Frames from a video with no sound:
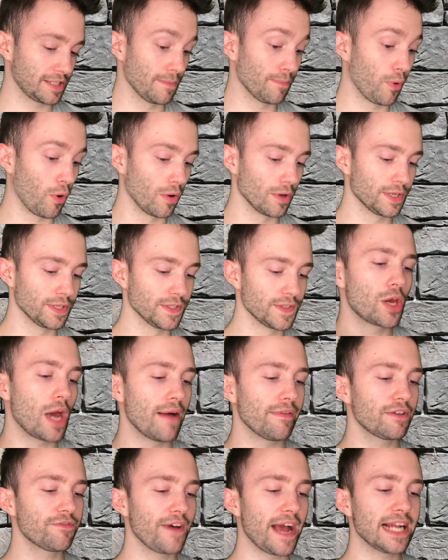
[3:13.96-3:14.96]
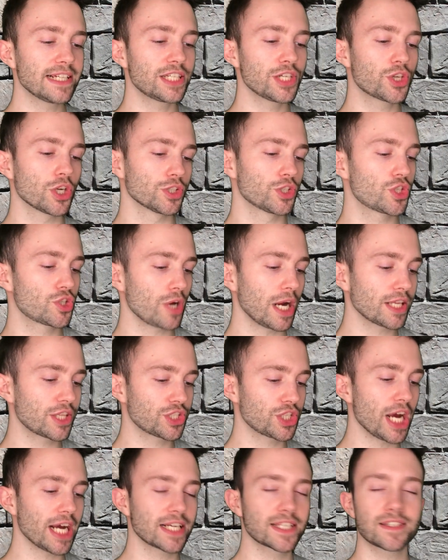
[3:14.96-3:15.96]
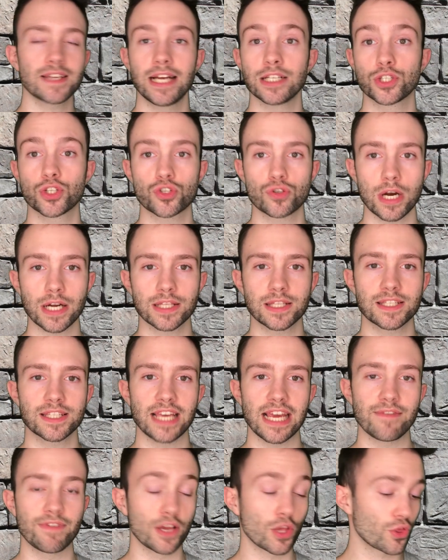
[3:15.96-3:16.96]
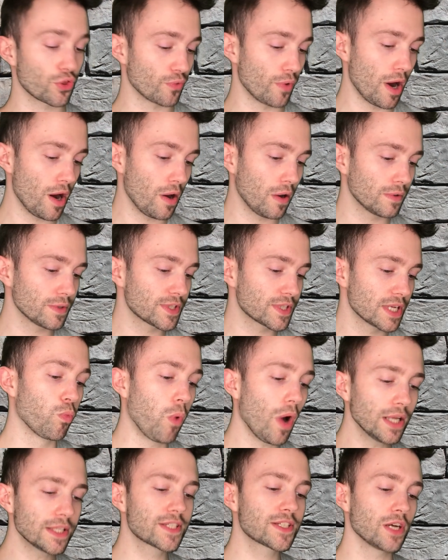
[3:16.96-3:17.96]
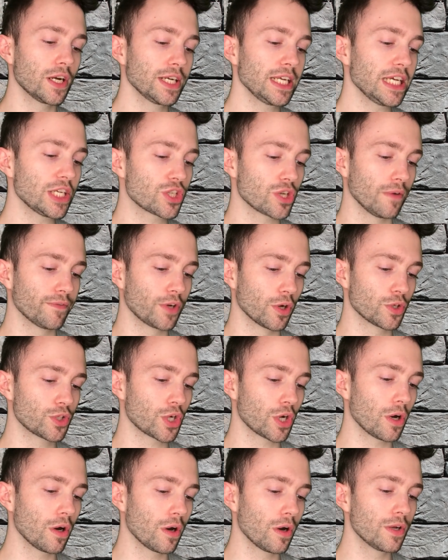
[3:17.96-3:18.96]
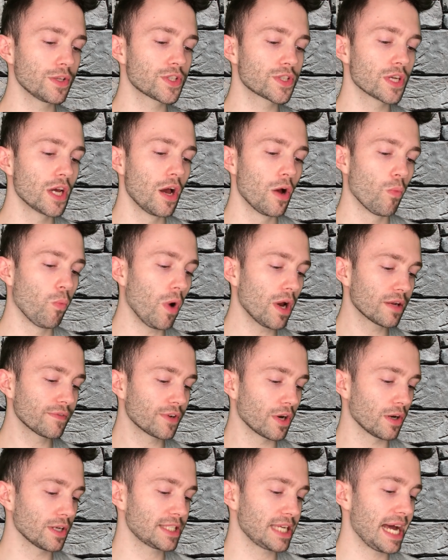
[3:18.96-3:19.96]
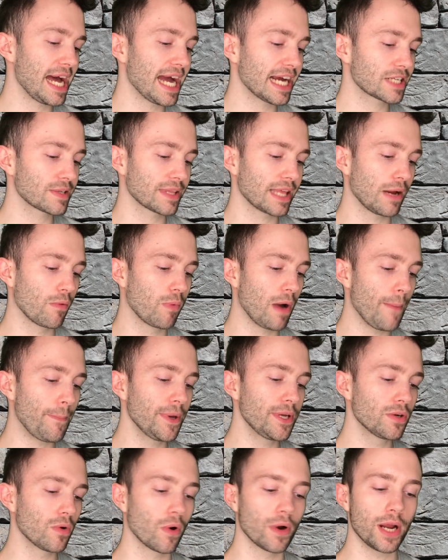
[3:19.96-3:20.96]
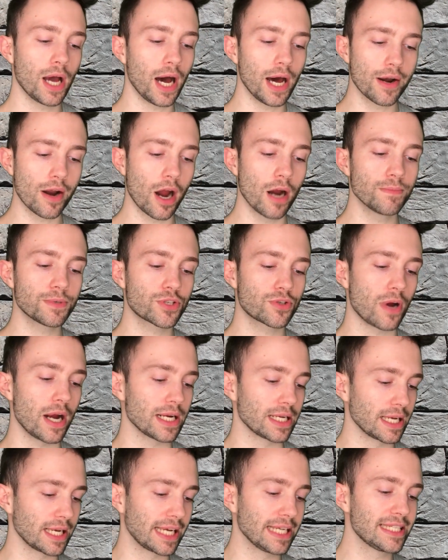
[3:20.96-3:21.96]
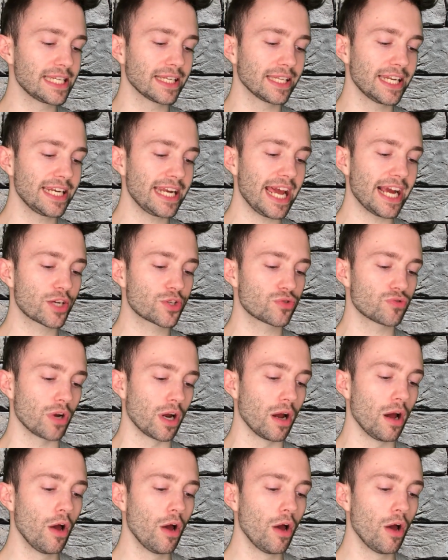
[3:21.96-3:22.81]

important. You have advantage on strength checks and strength saving throws. Once on each of your turns, one of your attacks with a weapon or an unarmed strike can deal an extra